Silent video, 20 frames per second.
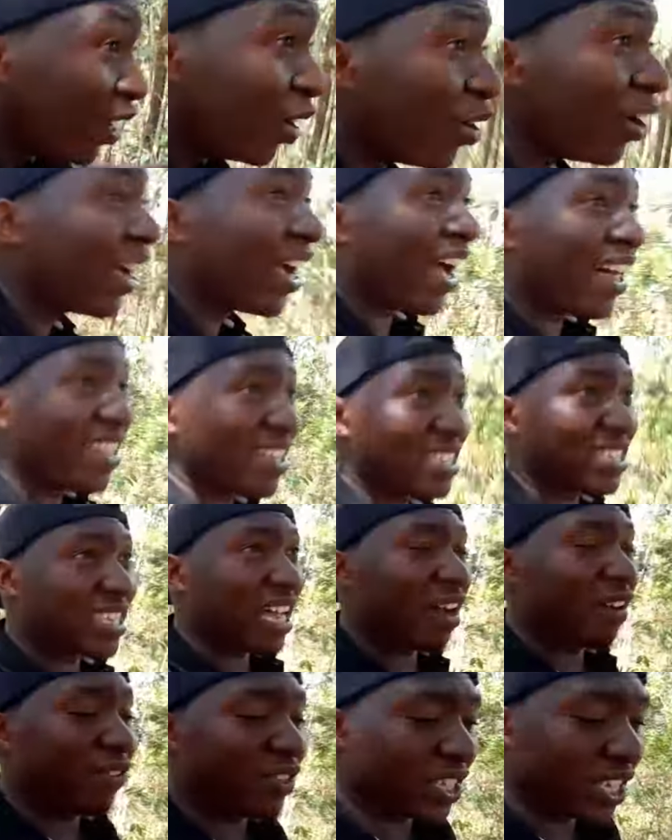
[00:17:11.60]
doing other
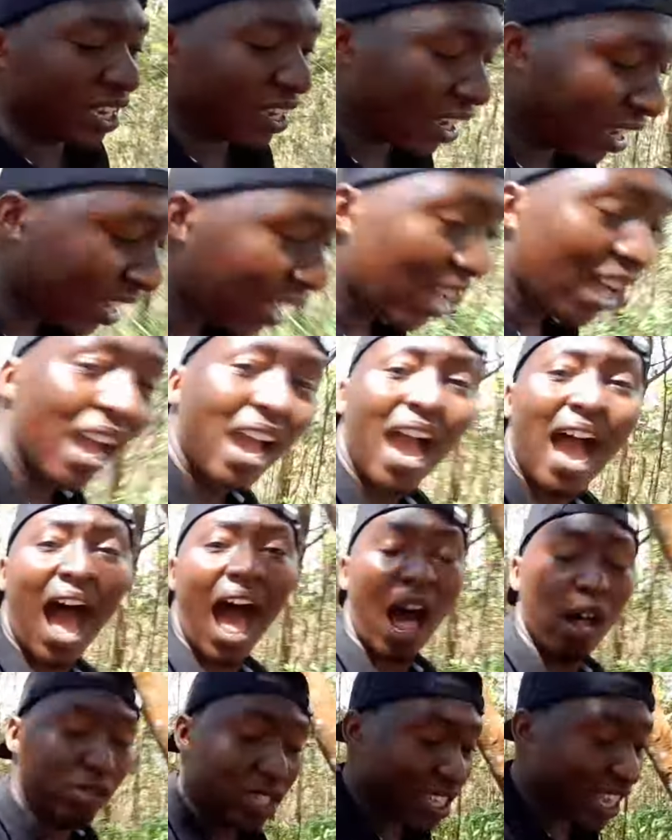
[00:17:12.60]
stuffs
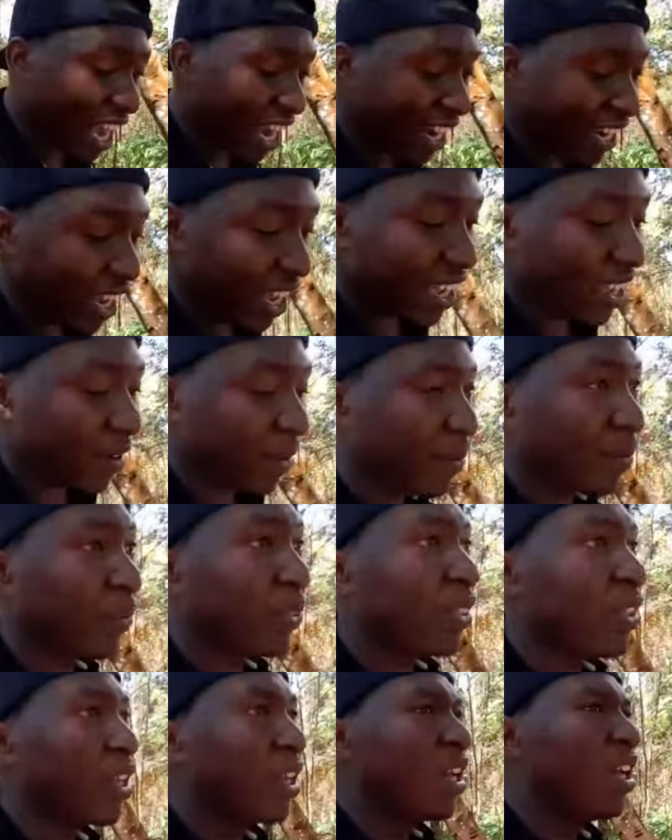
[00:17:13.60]
outside,
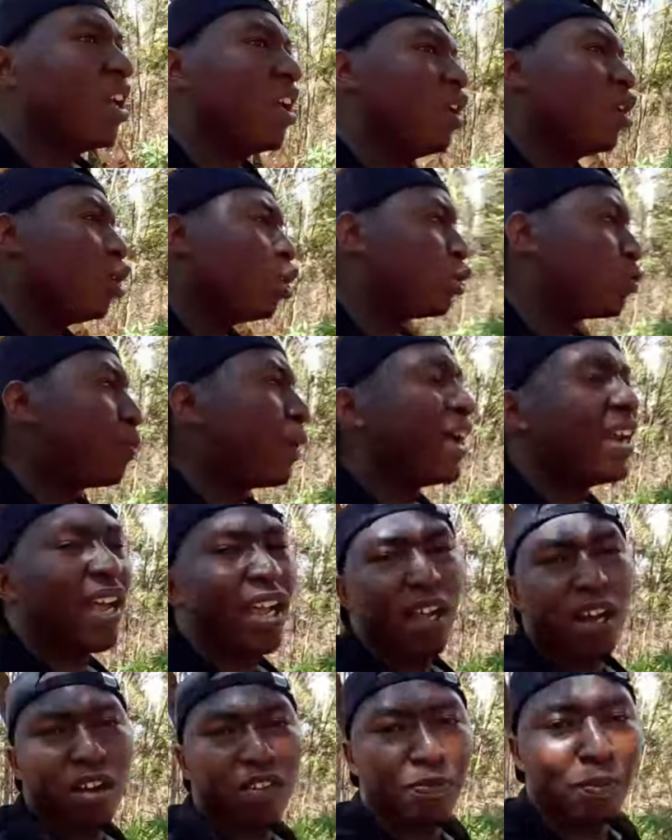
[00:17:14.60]
you spend
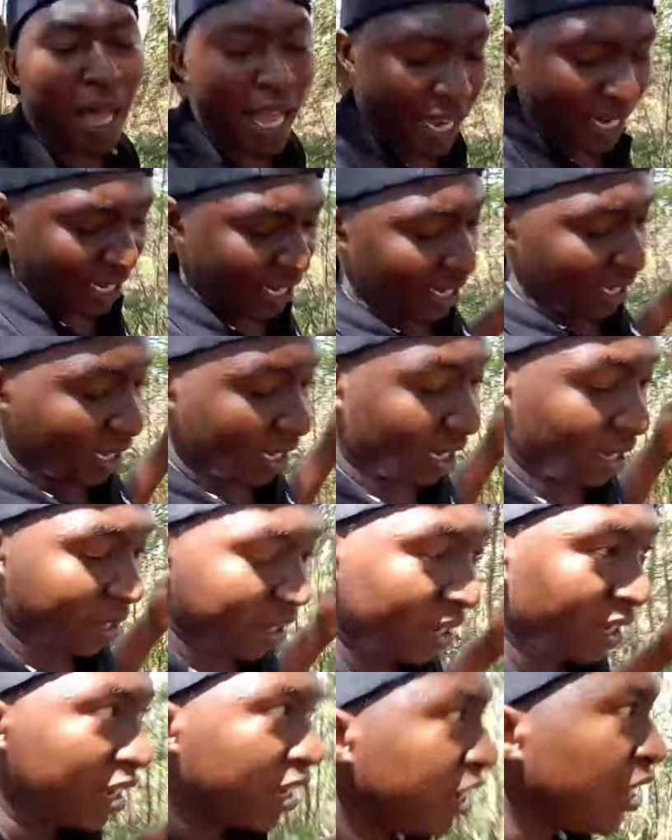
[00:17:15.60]
a lot of money,
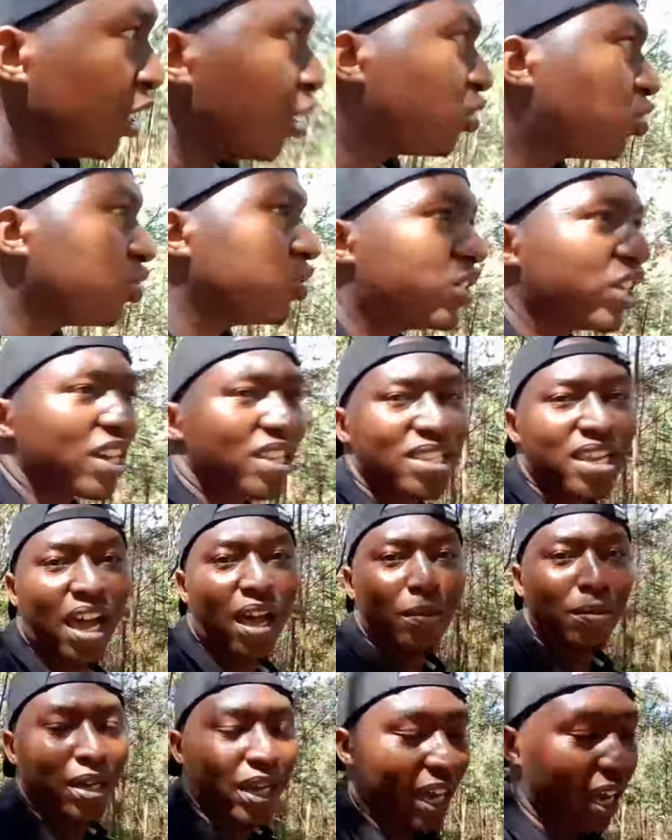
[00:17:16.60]
you should just
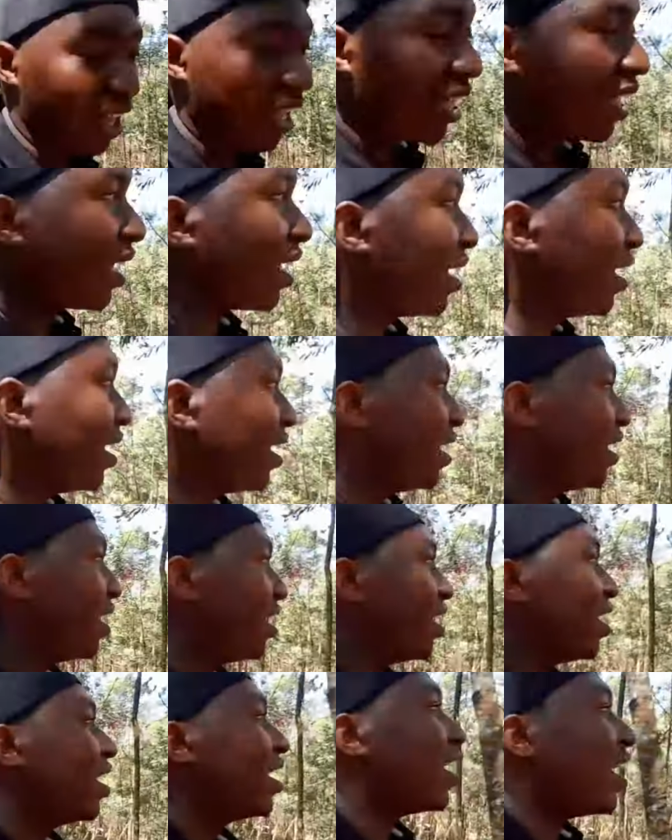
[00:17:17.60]
come here
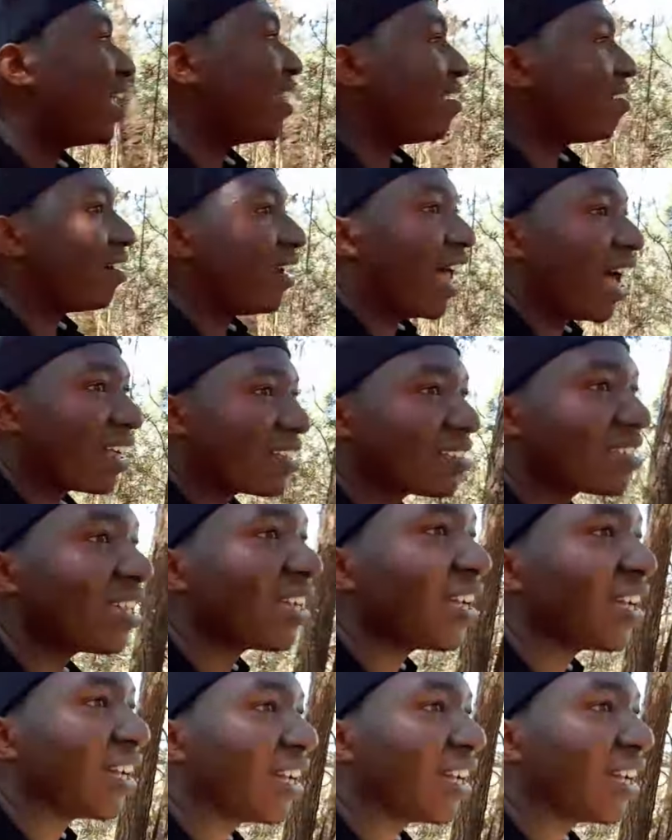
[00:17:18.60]
and relax.